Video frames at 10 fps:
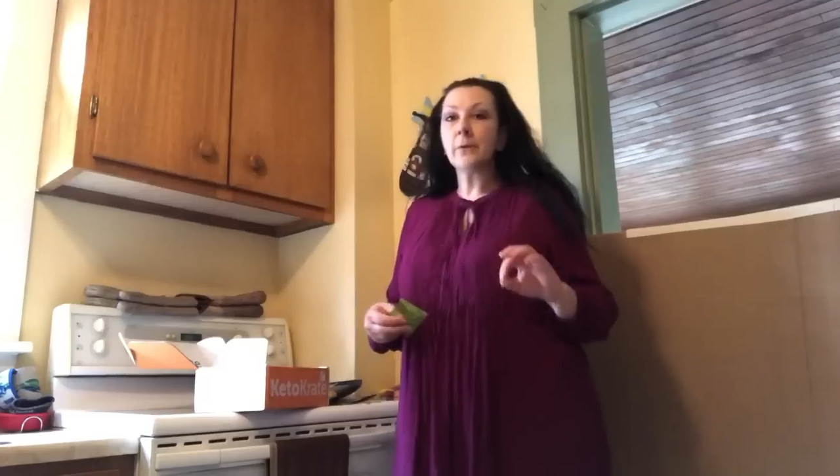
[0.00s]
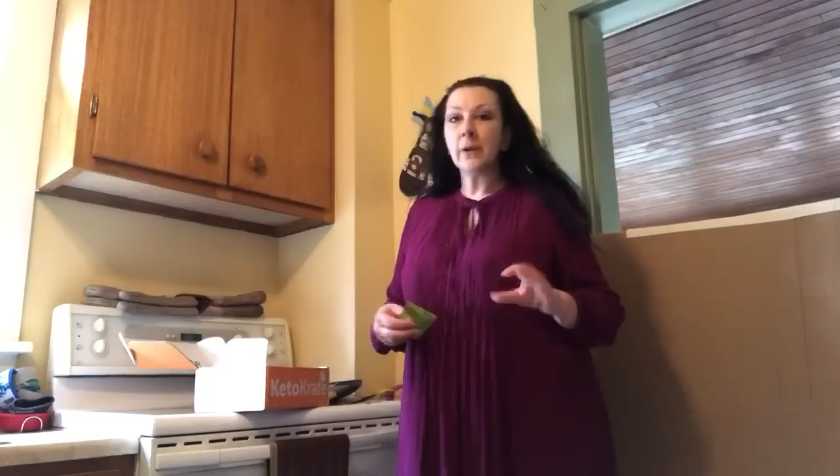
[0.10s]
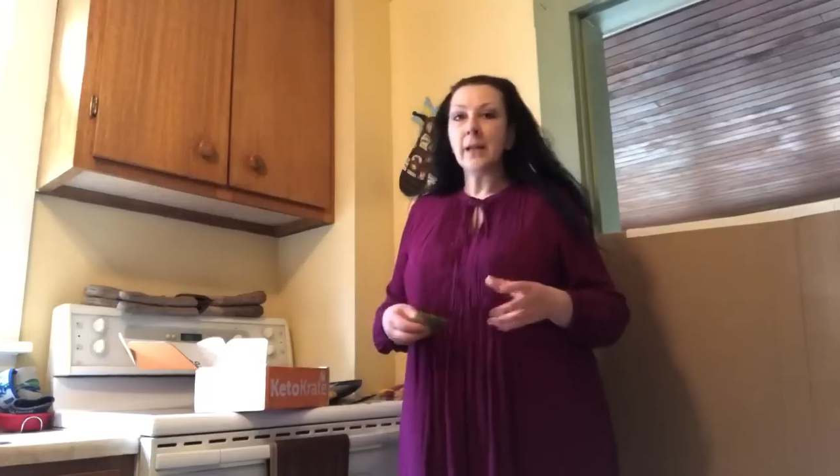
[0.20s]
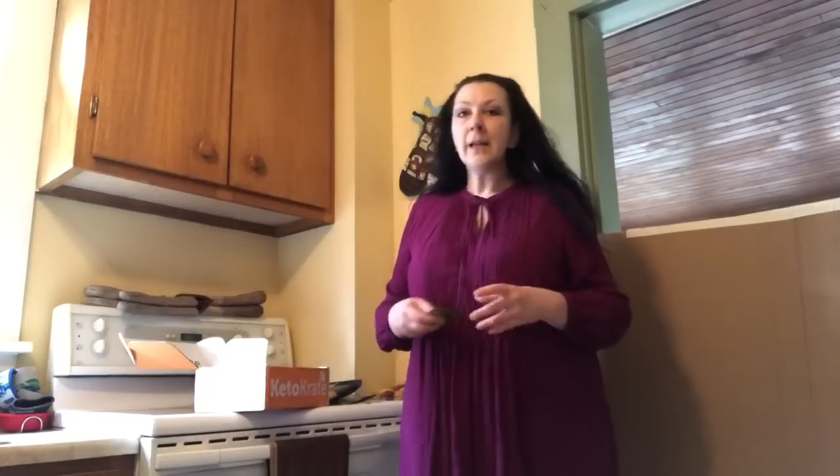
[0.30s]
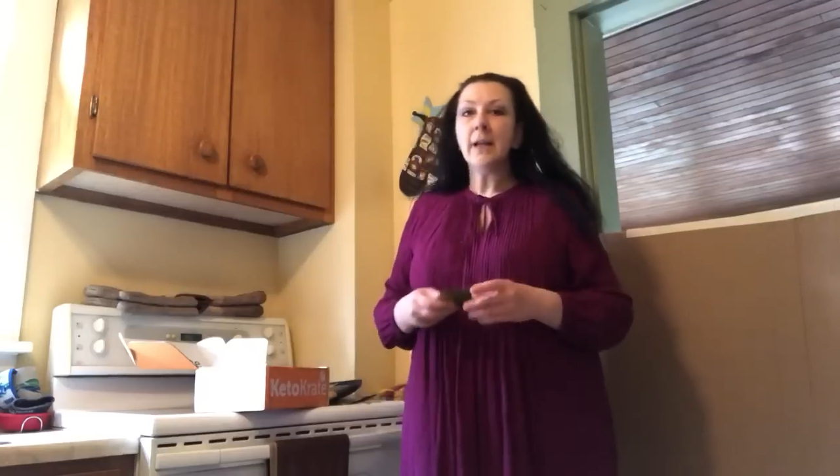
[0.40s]

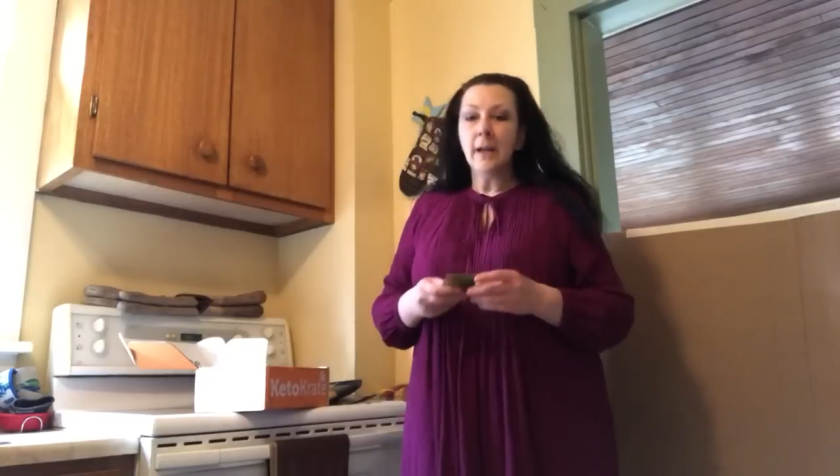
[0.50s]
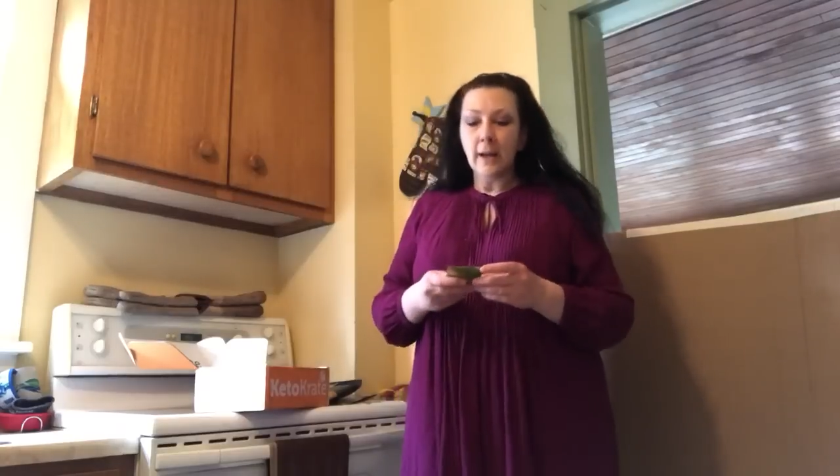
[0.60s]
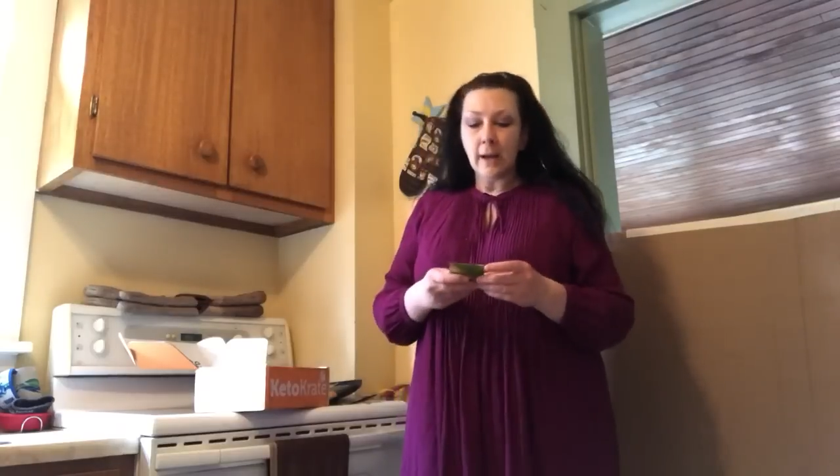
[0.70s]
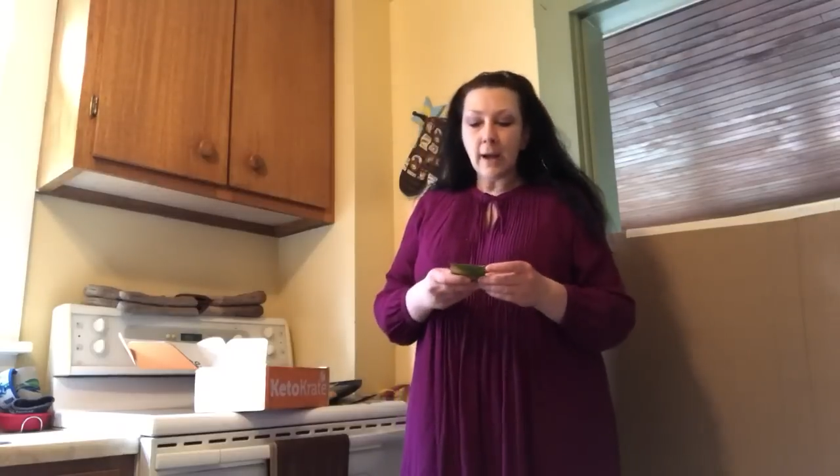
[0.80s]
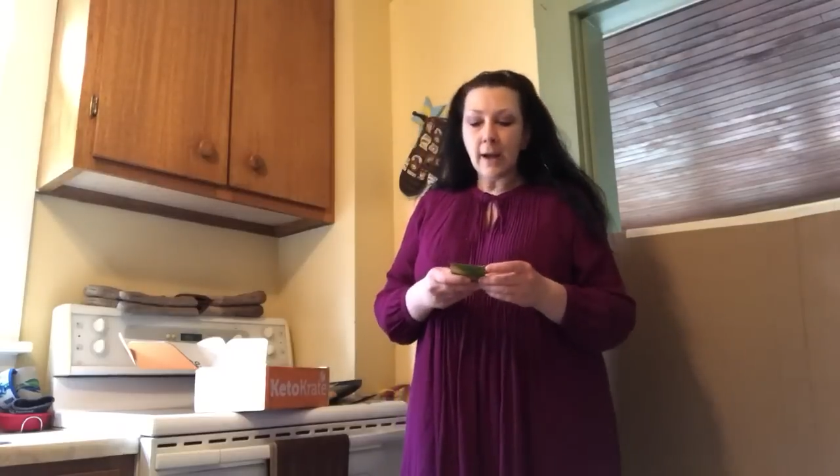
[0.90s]
free,
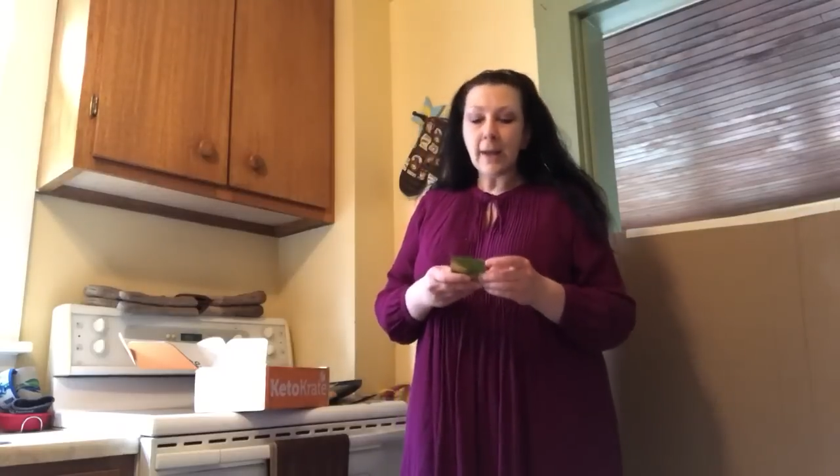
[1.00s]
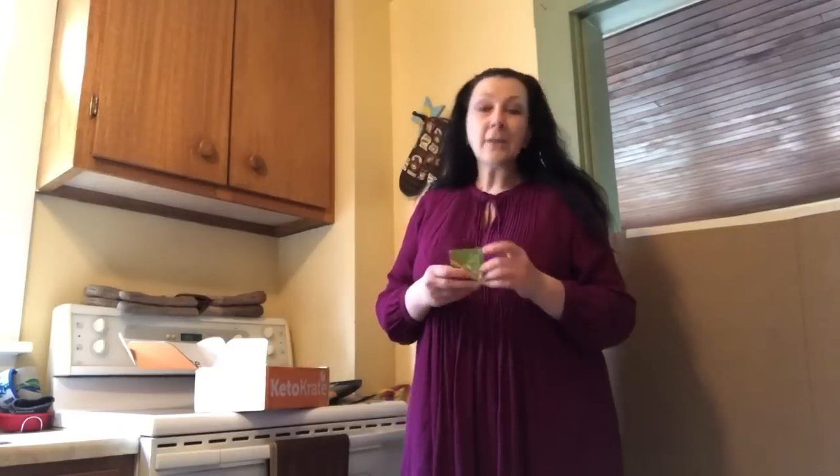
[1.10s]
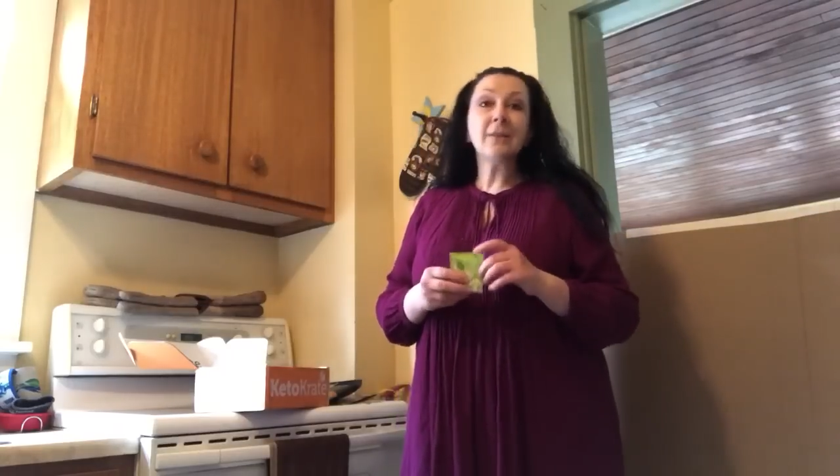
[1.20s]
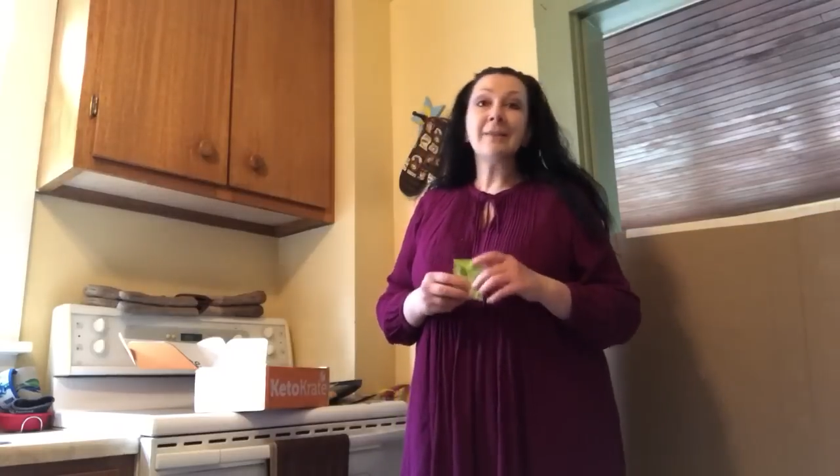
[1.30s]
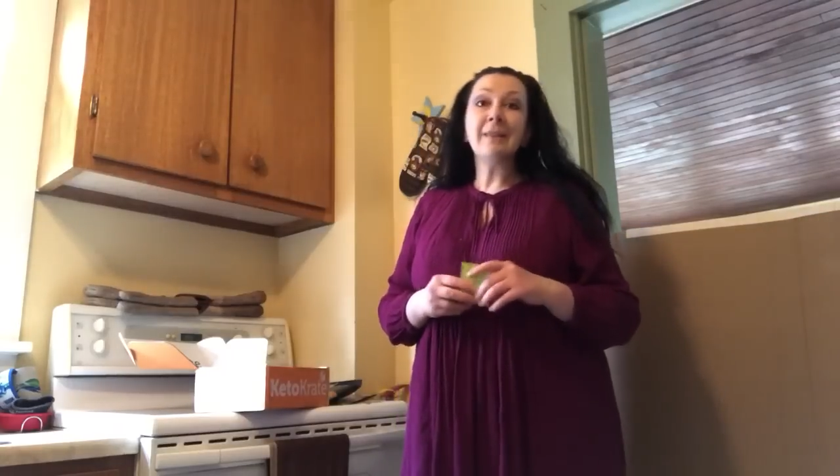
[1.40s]
I
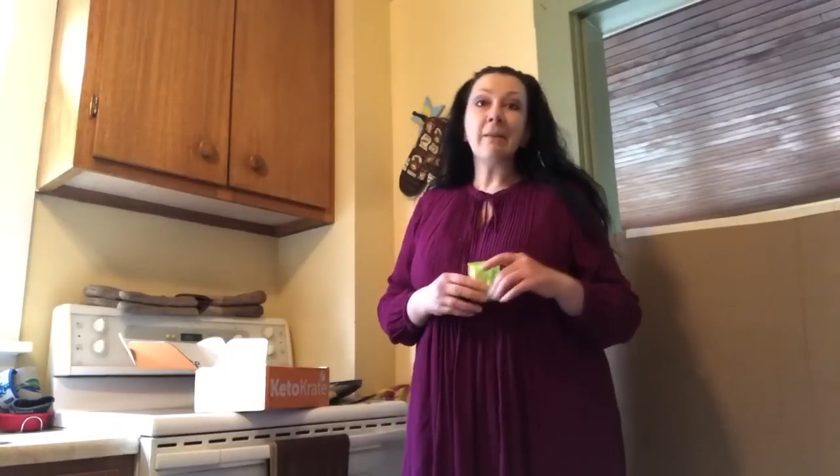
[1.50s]
just